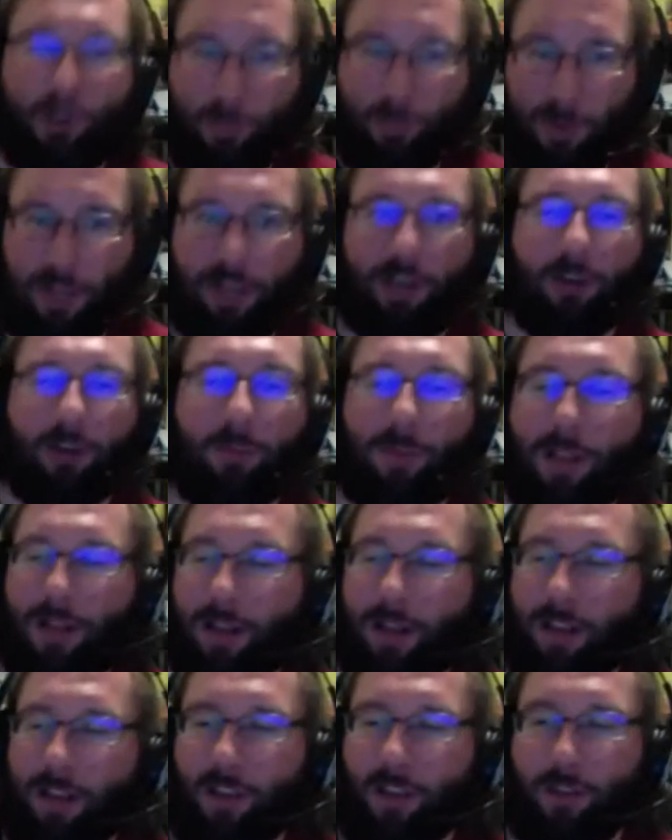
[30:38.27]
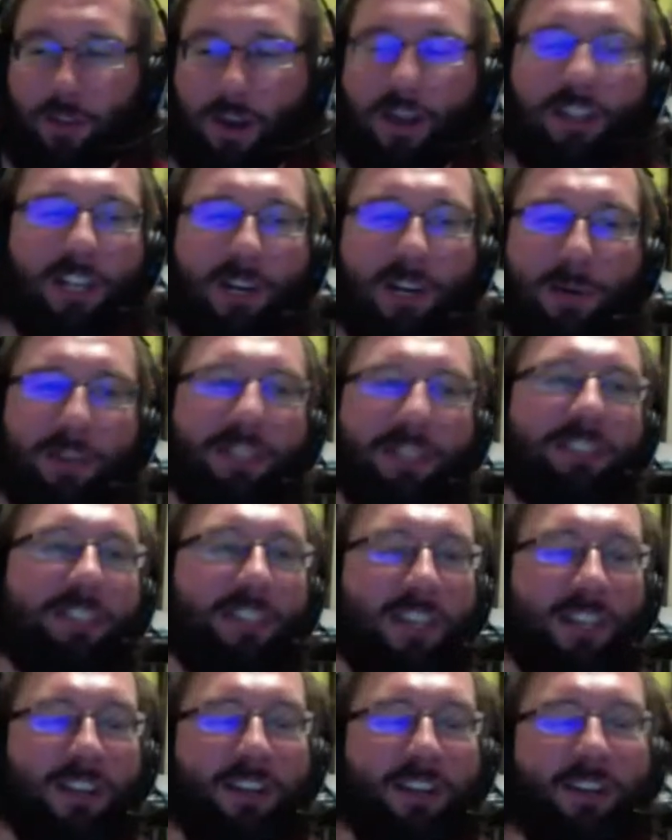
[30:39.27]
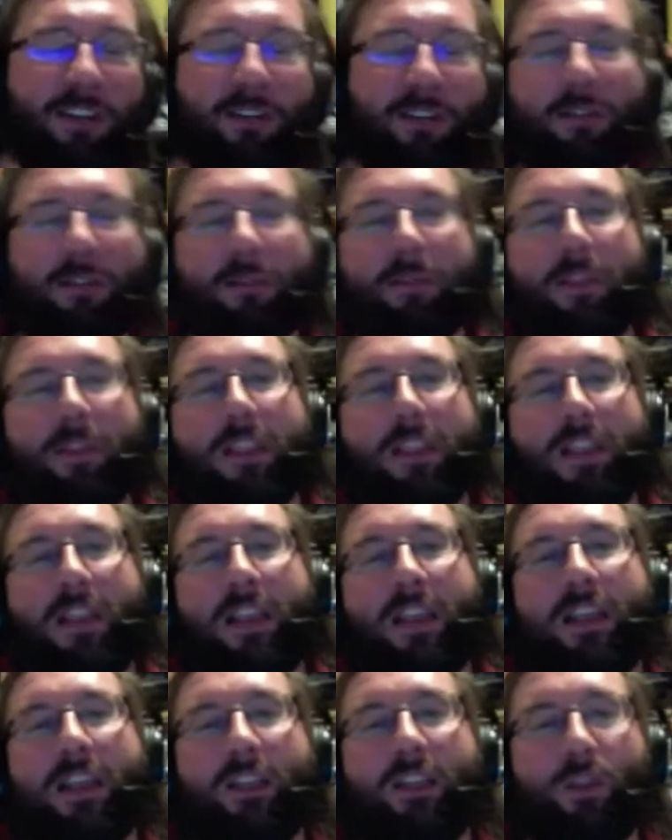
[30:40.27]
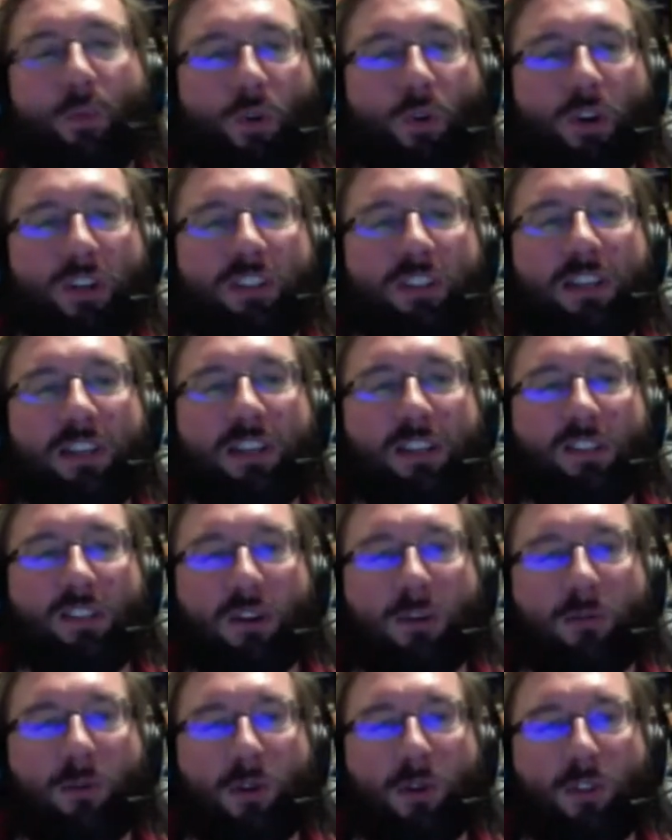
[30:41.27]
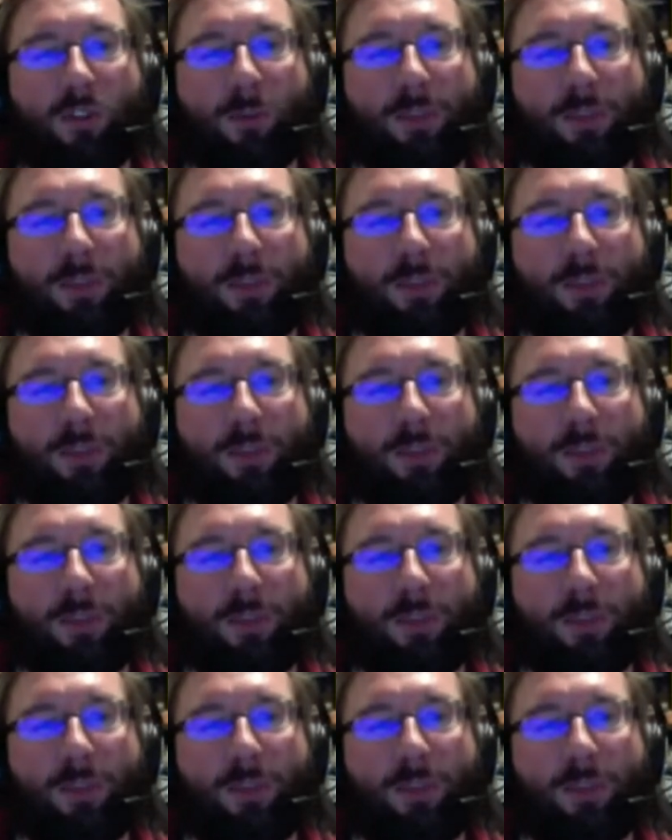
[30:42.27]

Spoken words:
you're playing the artillerist in the war setting and so forth.